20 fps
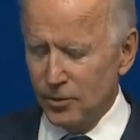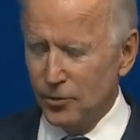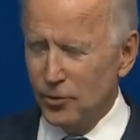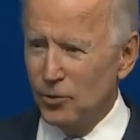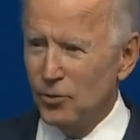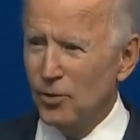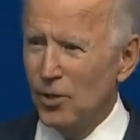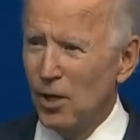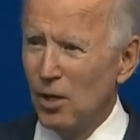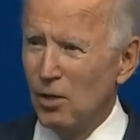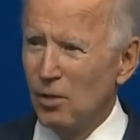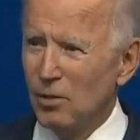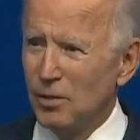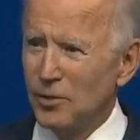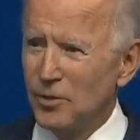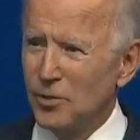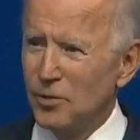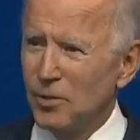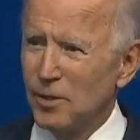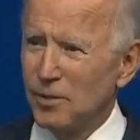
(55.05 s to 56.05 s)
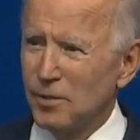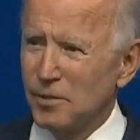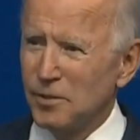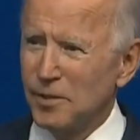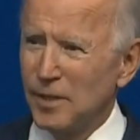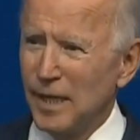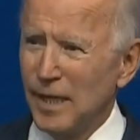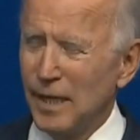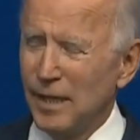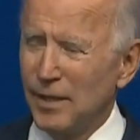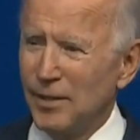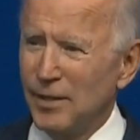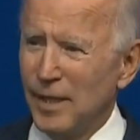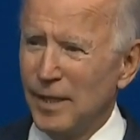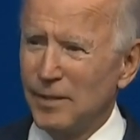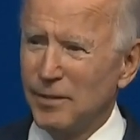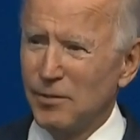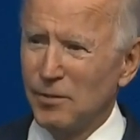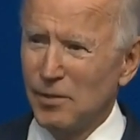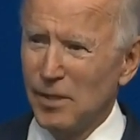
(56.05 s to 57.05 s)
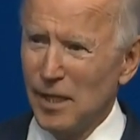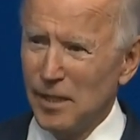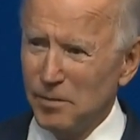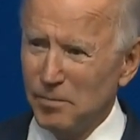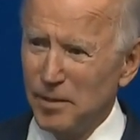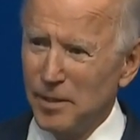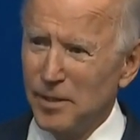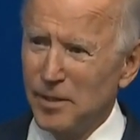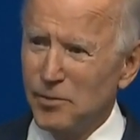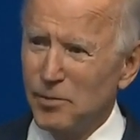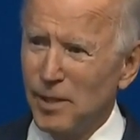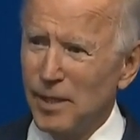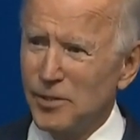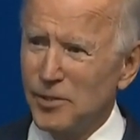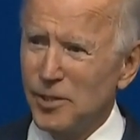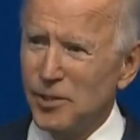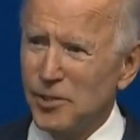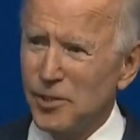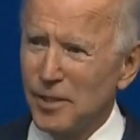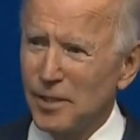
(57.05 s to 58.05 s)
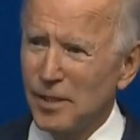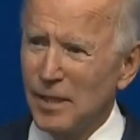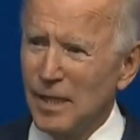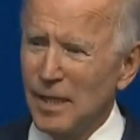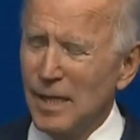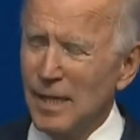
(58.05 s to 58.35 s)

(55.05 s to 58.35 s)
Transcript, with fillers: do know, and do understand that there has been a transition,